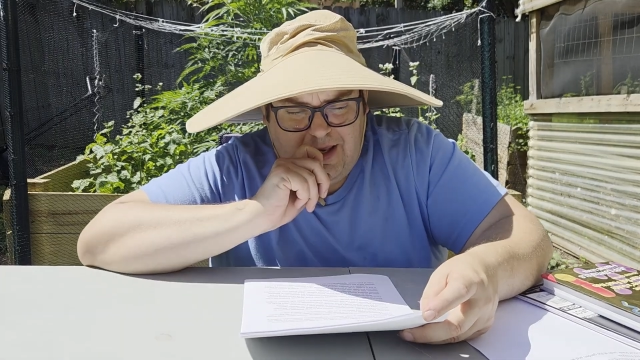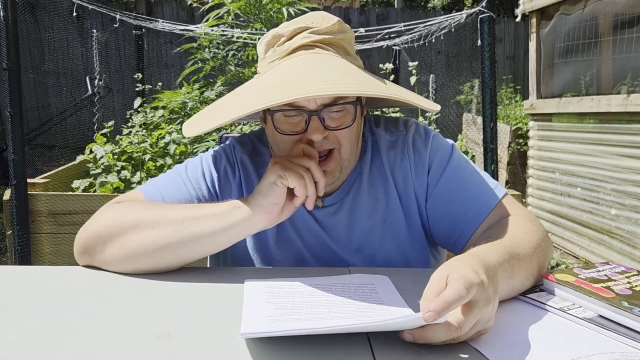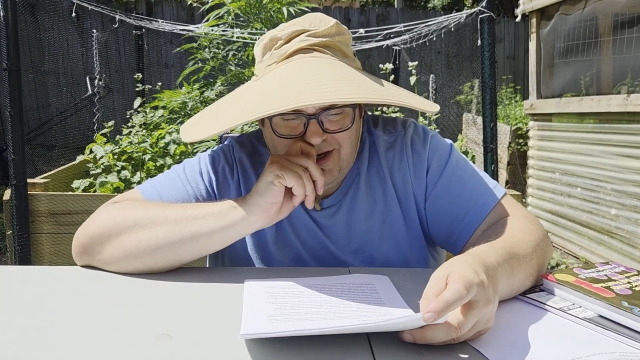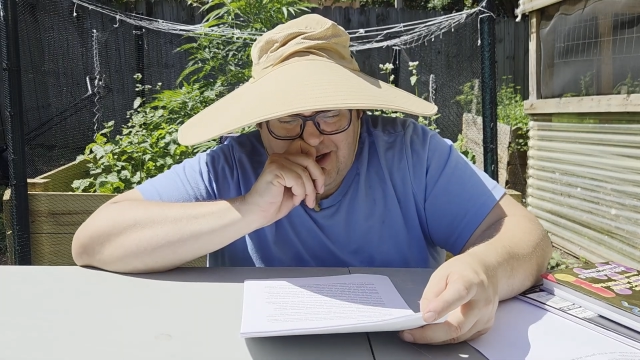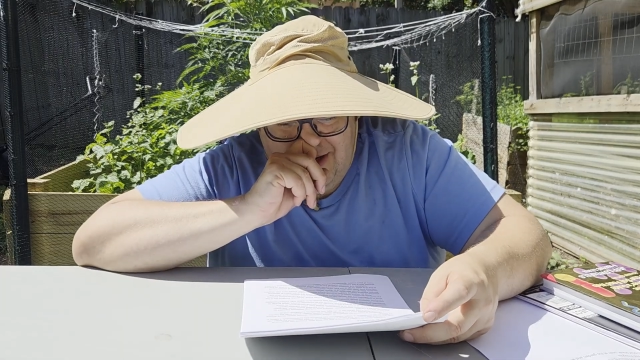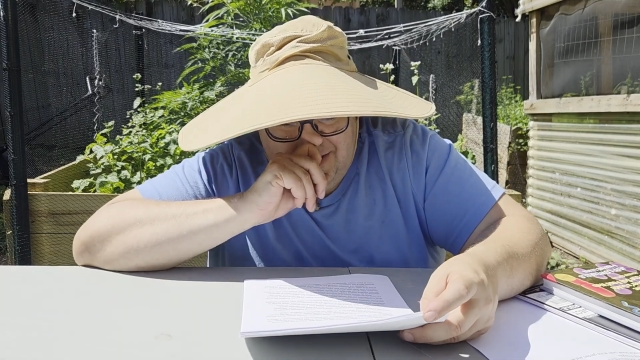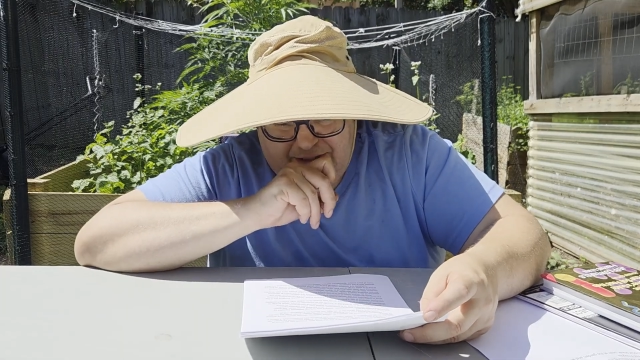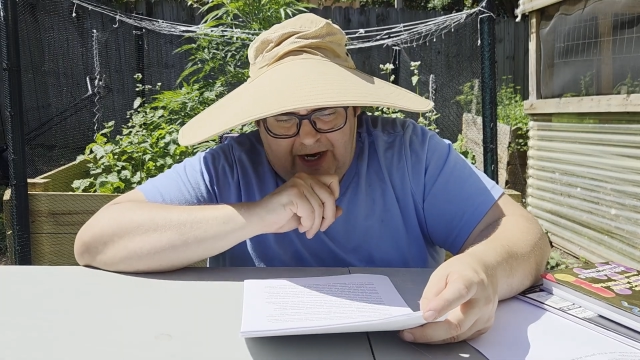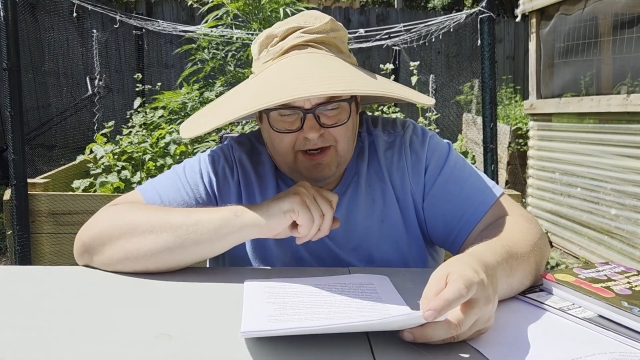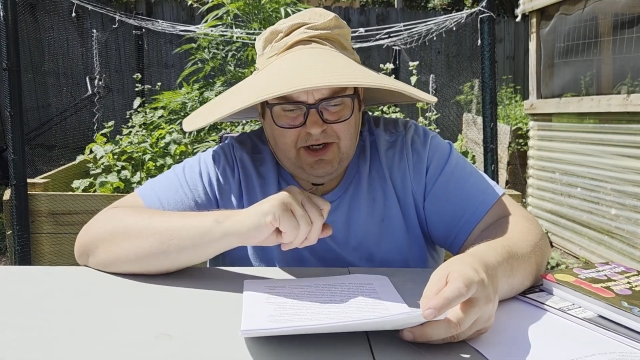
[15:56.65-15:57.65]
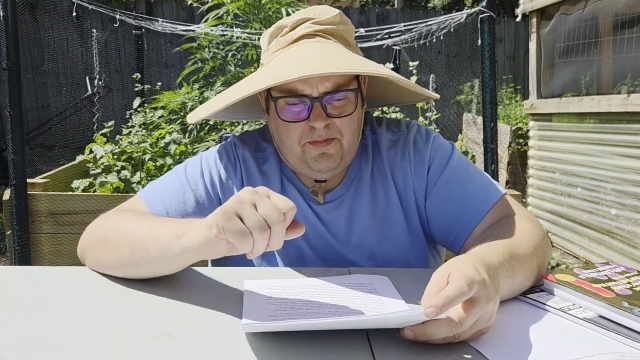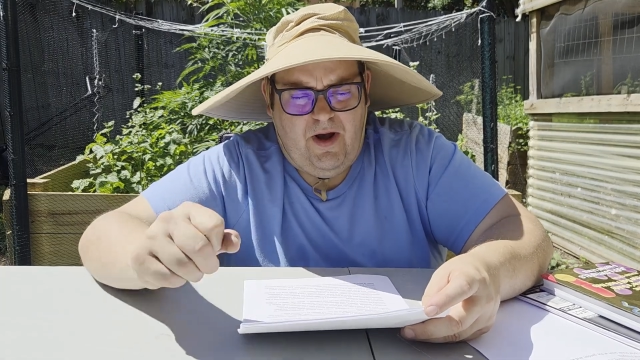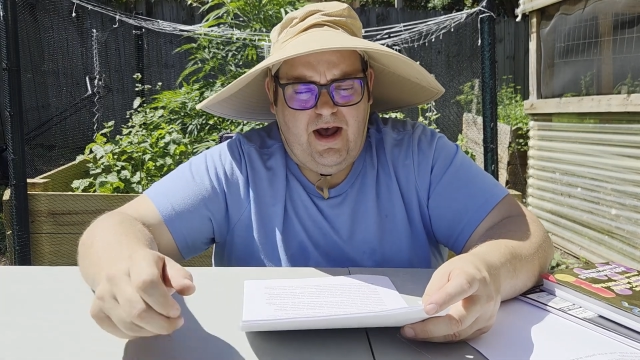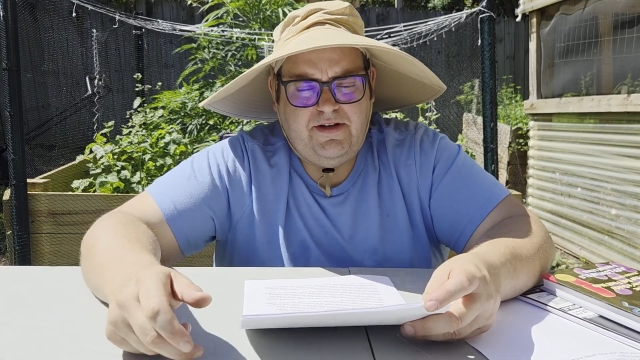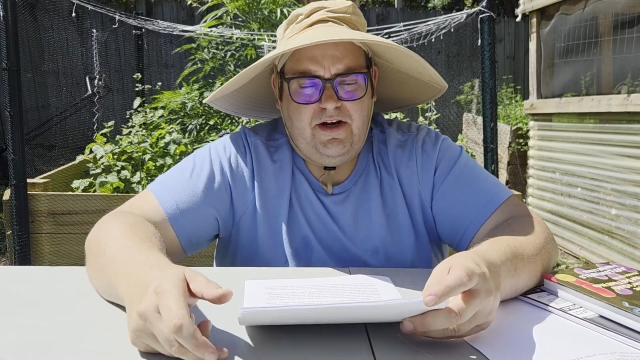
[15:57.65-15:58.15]
Cation exchange
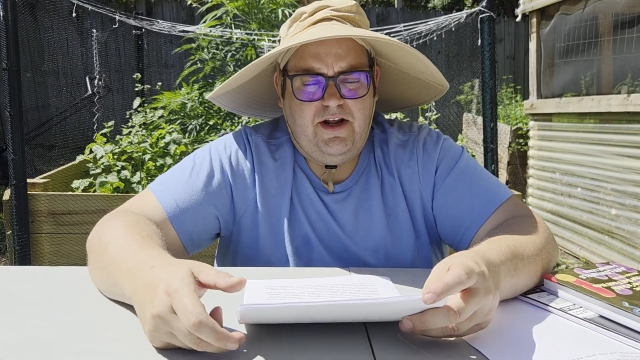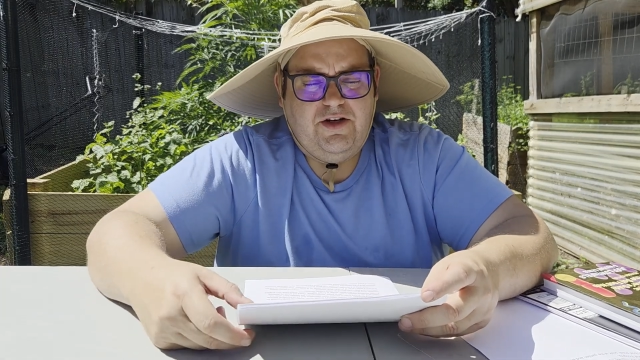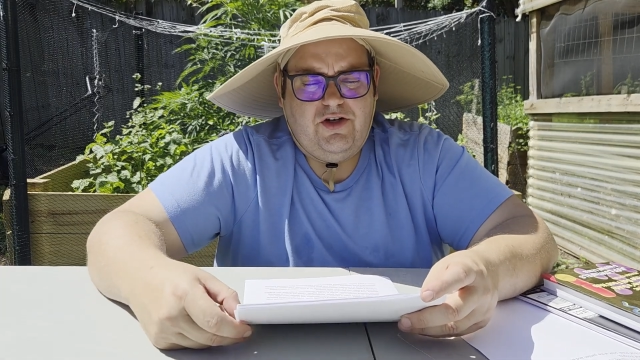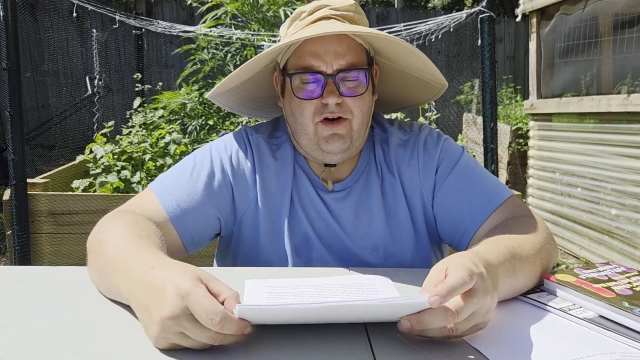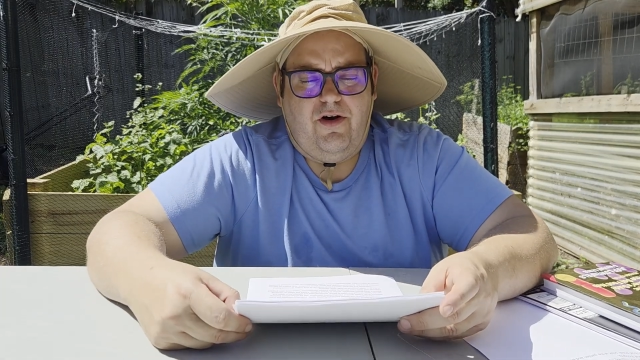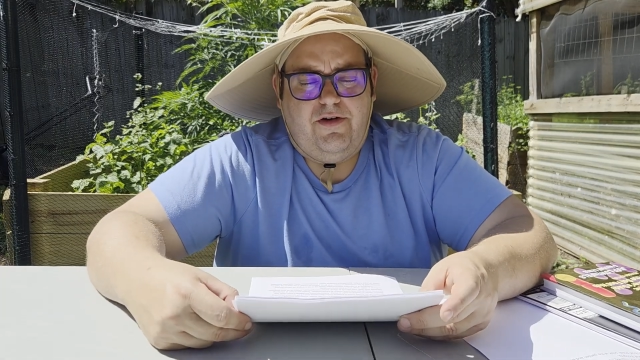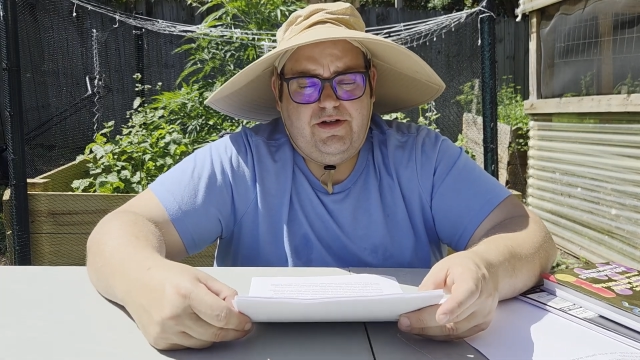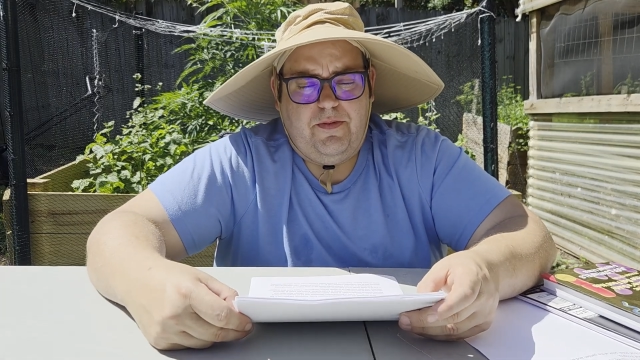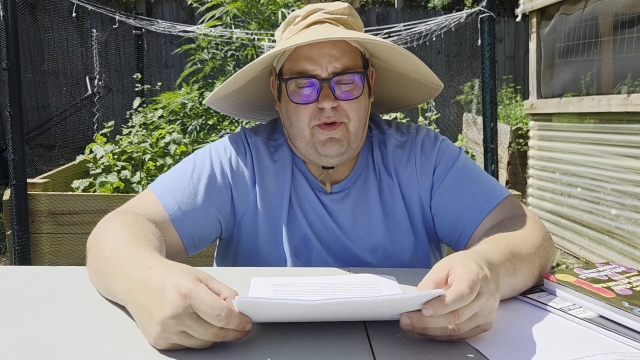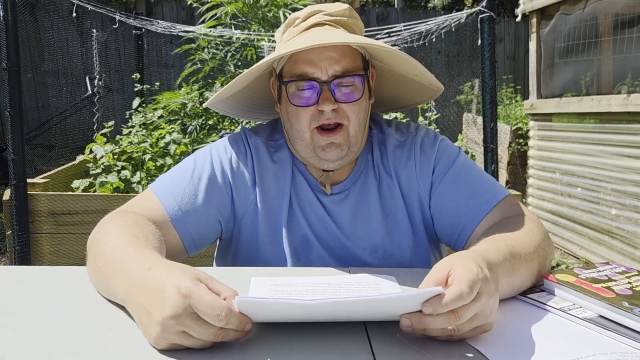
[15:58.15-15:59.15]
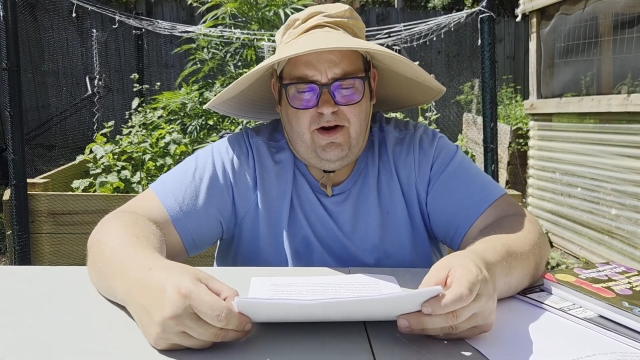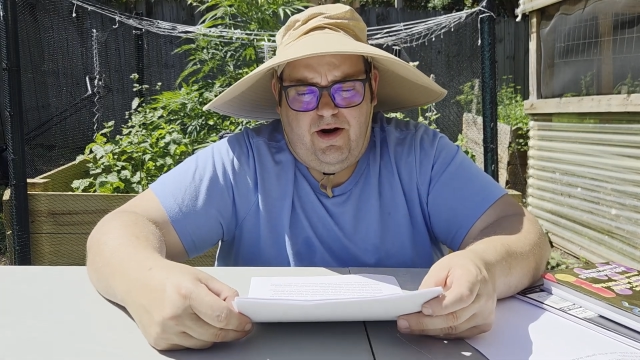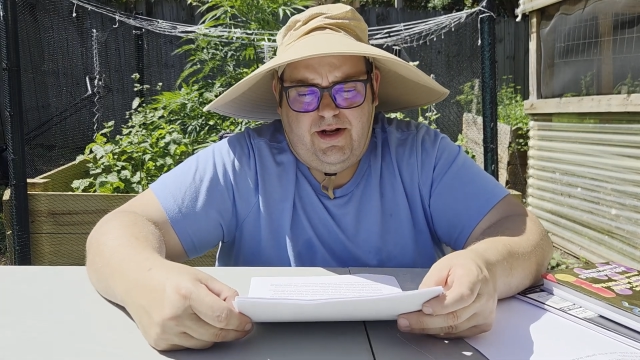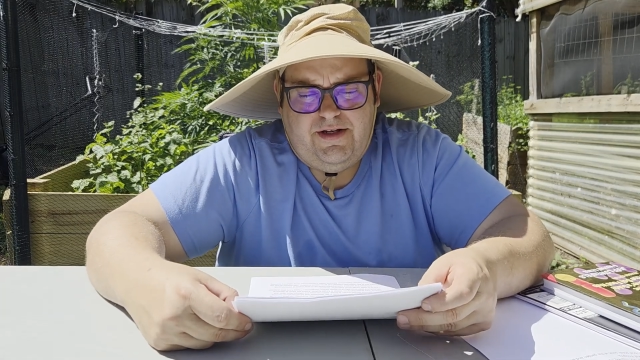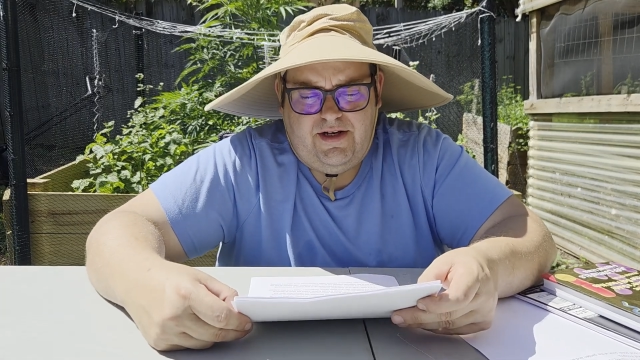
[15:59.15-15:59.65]
capacity in soils depend
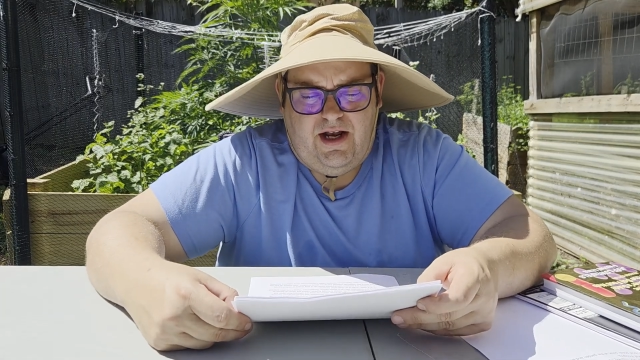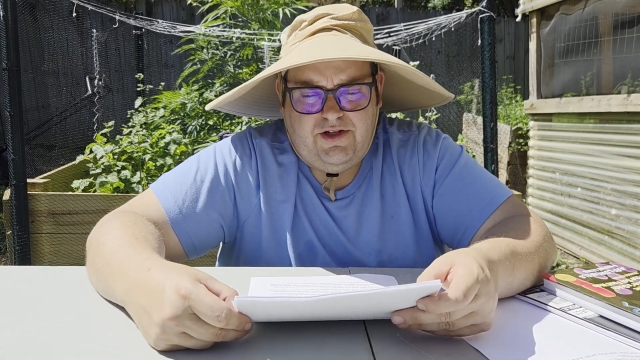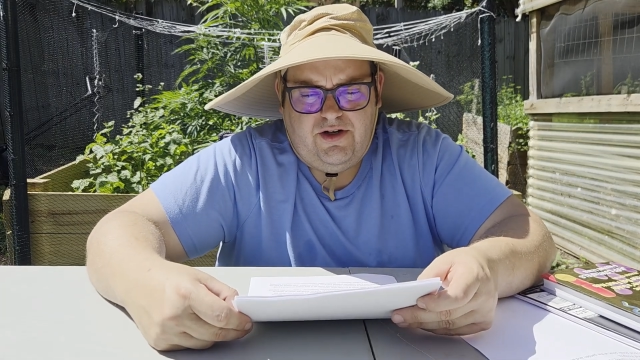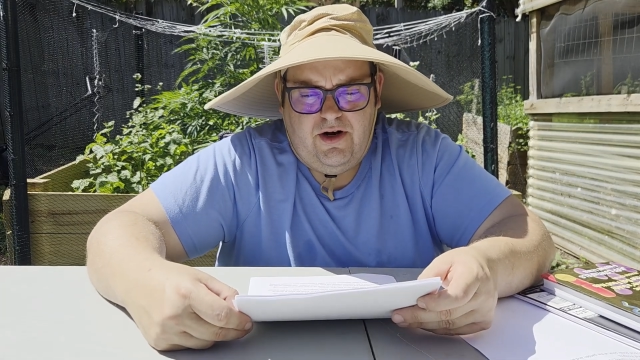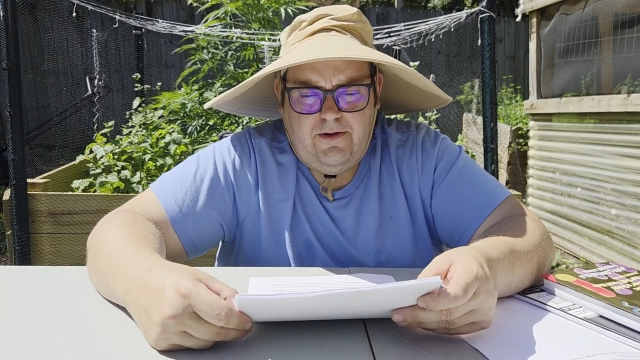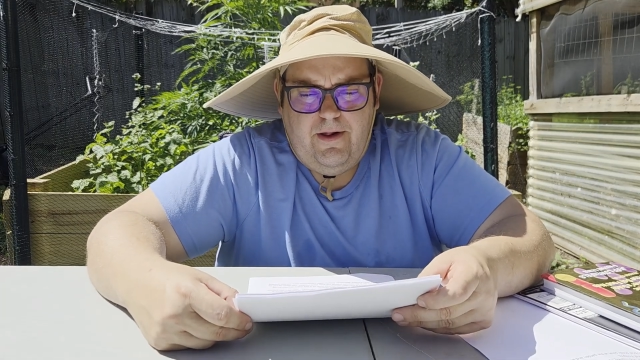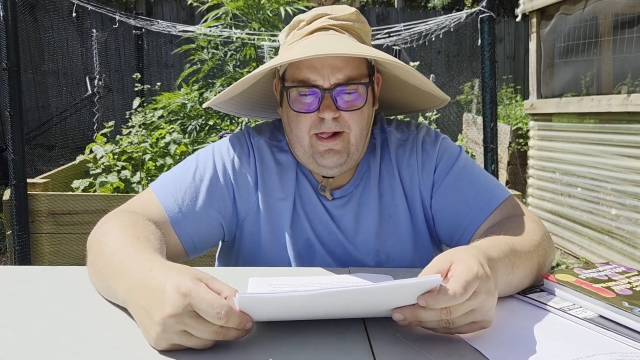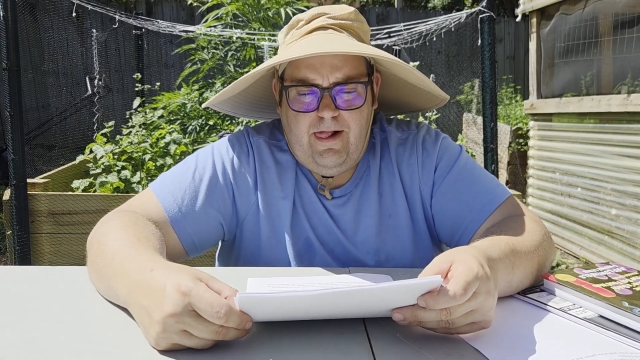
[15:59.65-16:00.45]
on its texture.